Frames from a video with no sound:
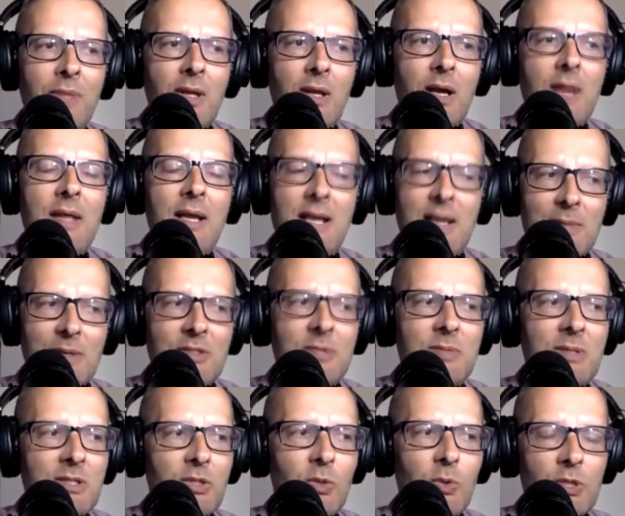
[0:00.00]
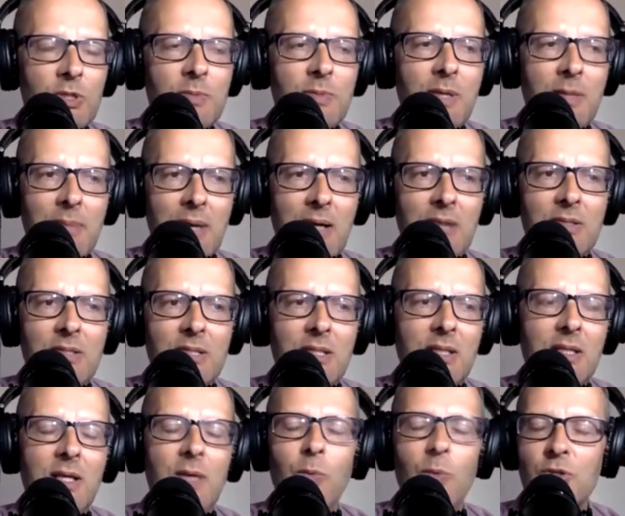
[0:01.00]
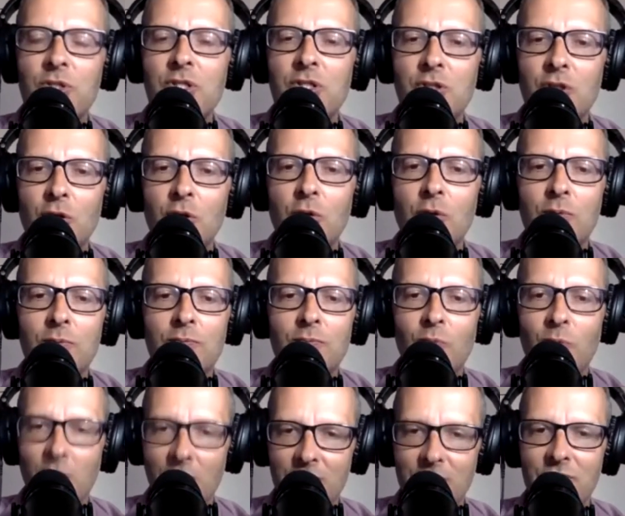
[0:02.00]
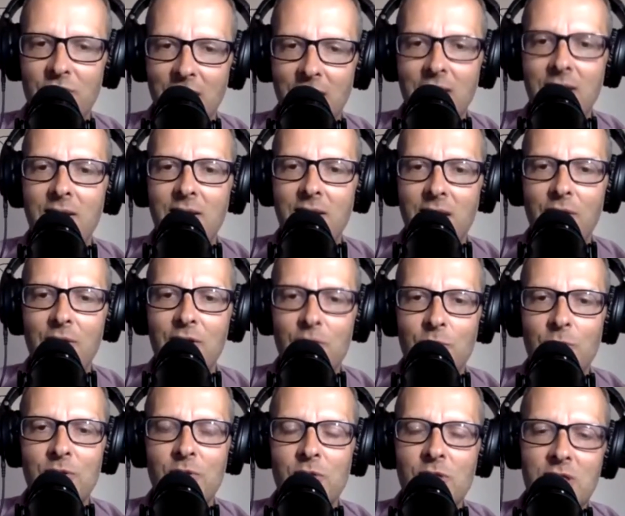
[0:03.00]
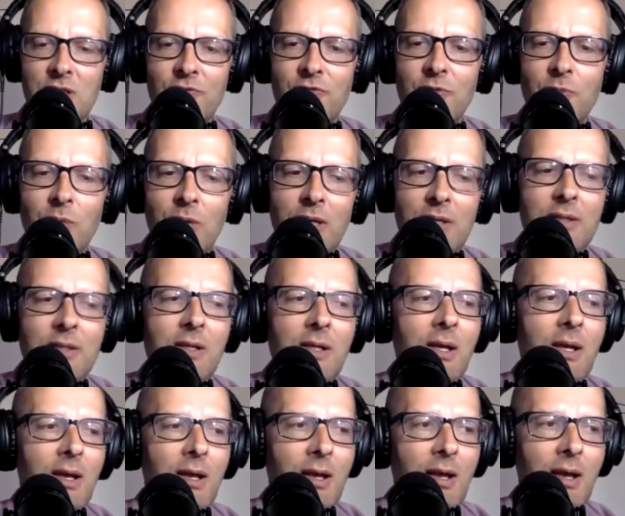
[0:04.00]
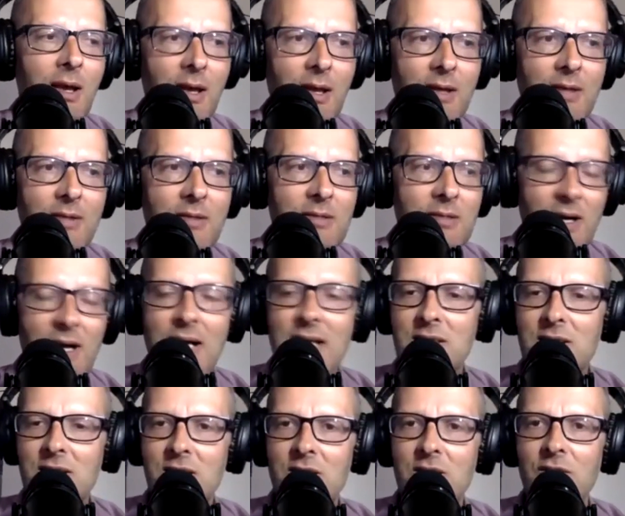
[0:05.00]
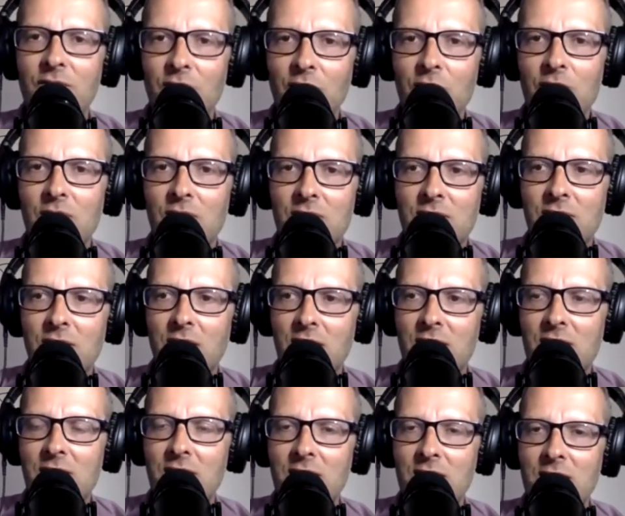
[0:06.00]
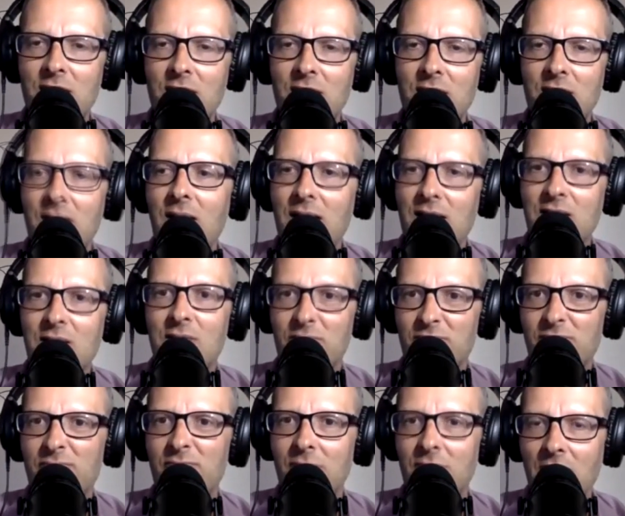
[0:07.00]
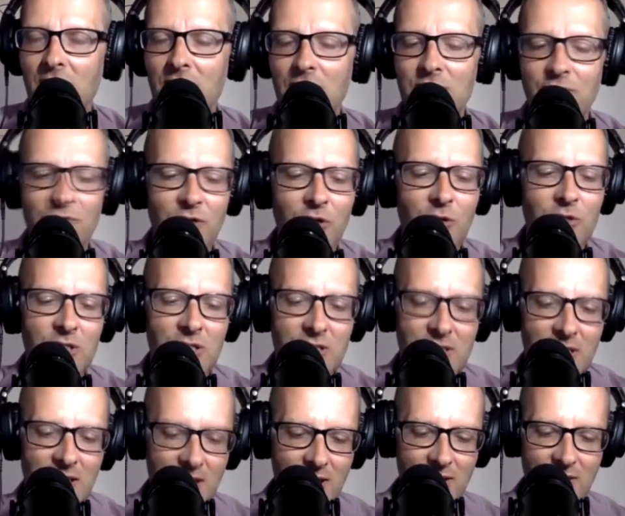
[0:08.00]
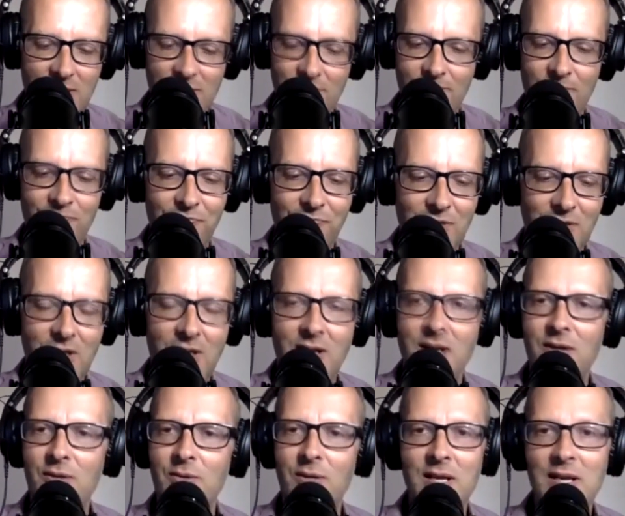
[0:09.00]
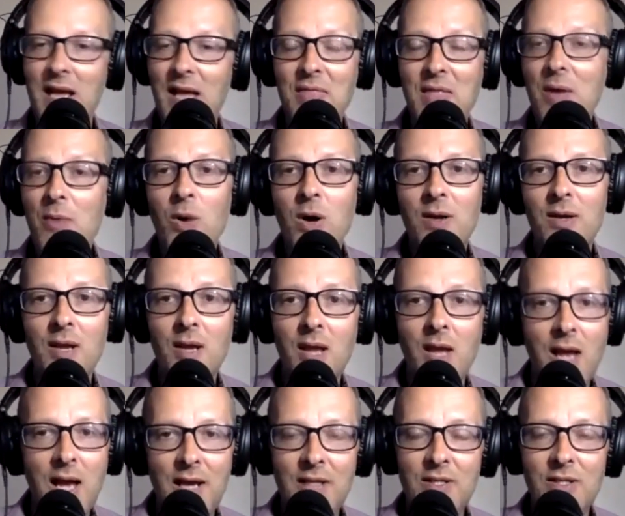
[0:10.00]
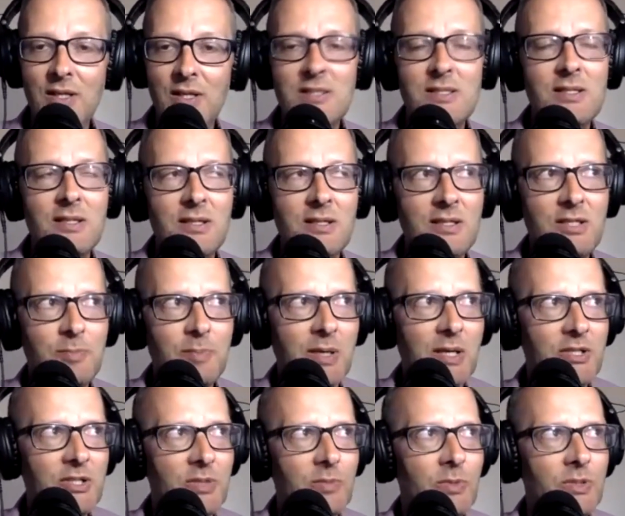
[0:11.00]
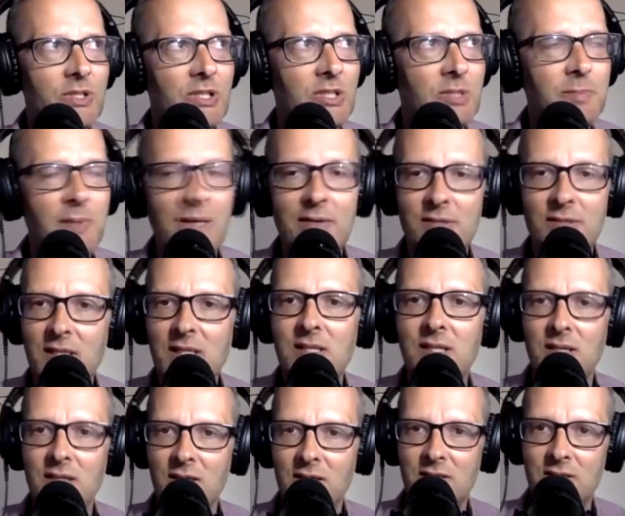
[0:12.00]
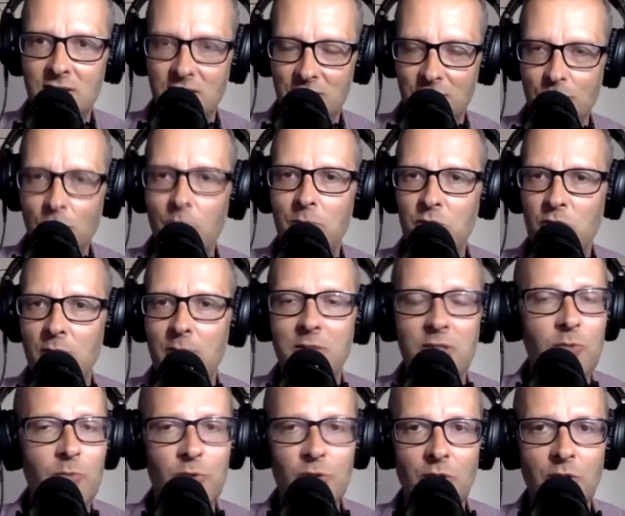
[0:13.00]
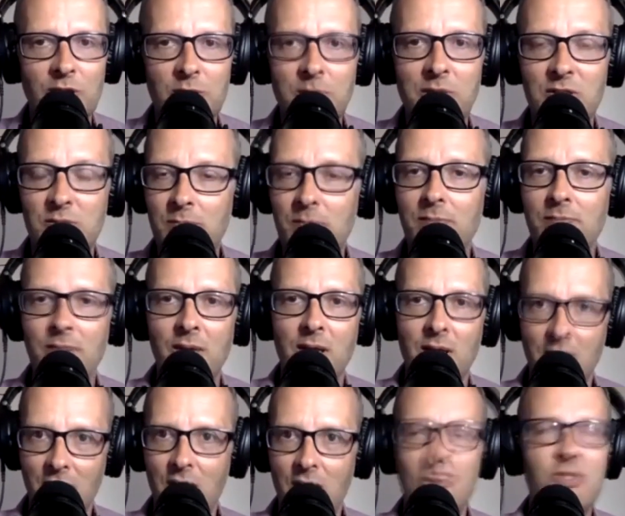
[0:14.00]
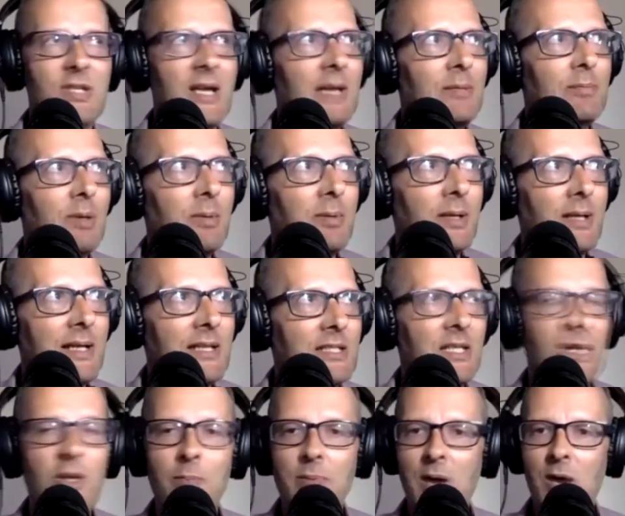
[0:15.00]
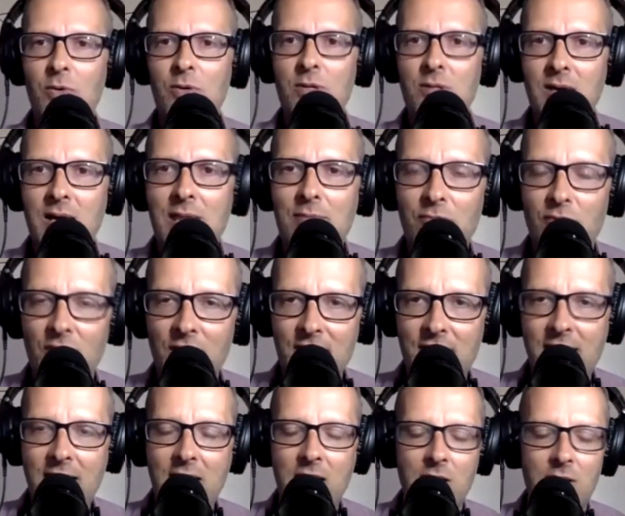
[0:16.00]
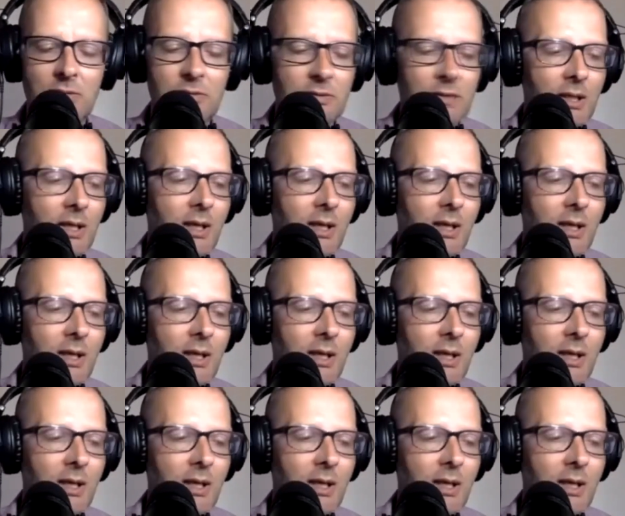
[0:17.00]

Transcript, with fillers: and they come up to me and talk to me about it. It wasn't your one, Lee, though. This one, this was a different one, and I had to diffuse it. I said, I said, you know, I had to, you know, diffuse it and say, you know, and, and they weren't. And it isn't that this person was experienced either. This this more mature person was not experienced. Probably, I would say probably actually a little bit older than I am right now.